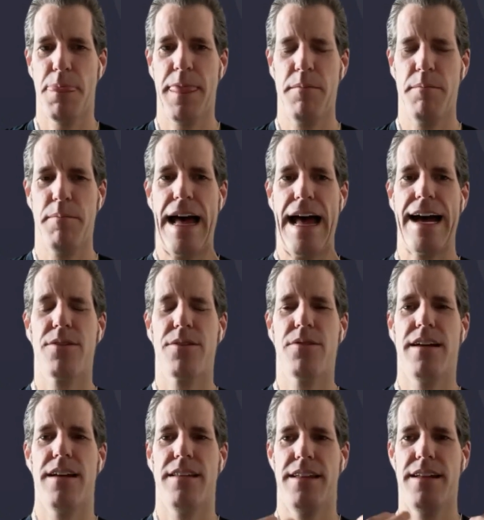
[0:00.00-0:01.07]
back
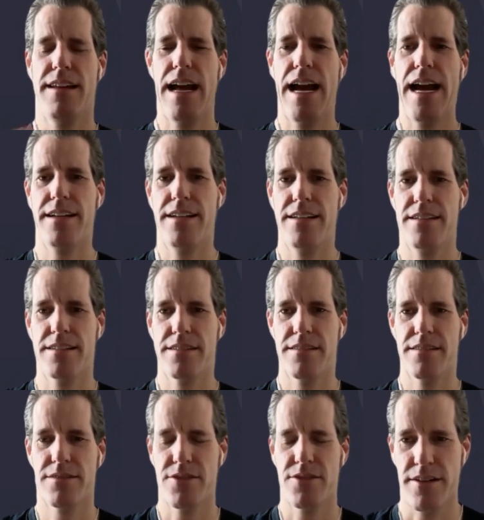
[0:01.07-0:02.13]
in the 90s
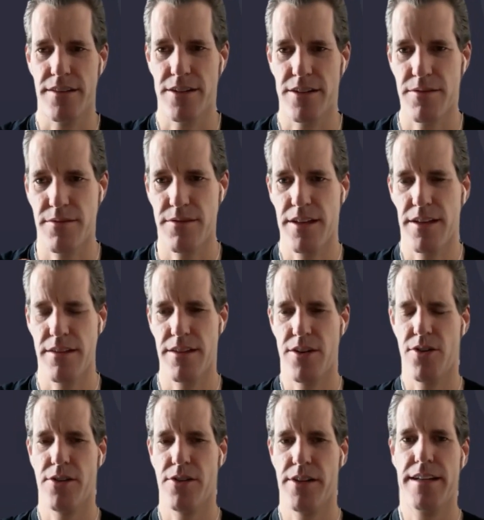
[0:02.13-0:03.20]
during the, the, the
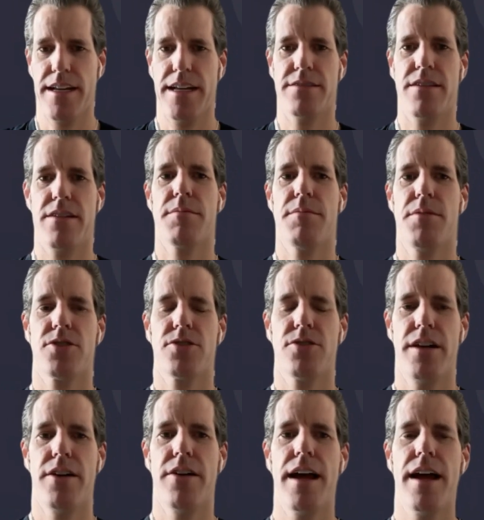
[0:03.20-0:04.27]
early days of the commercial
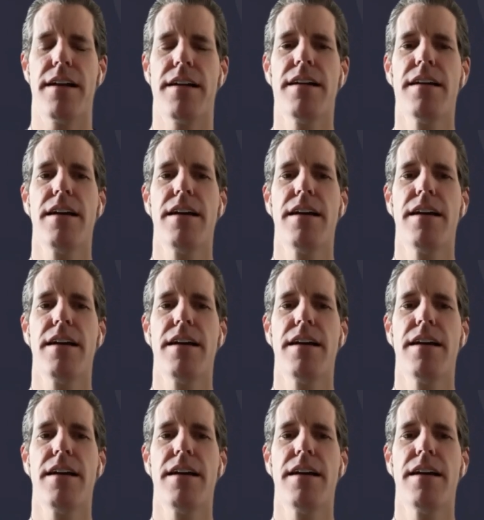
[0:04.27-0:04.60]
internet.